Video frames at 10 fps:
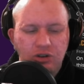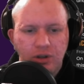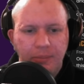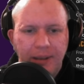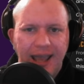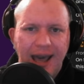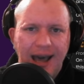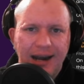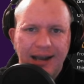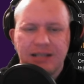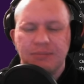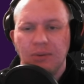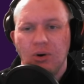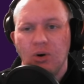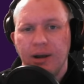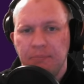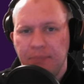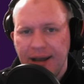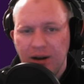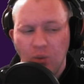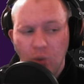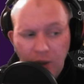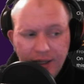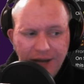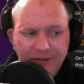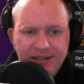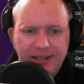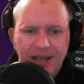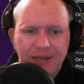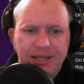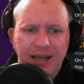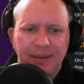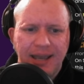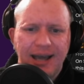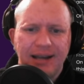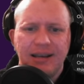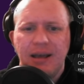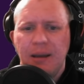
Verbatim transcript: of dripping out as more and better war defense teams coming out.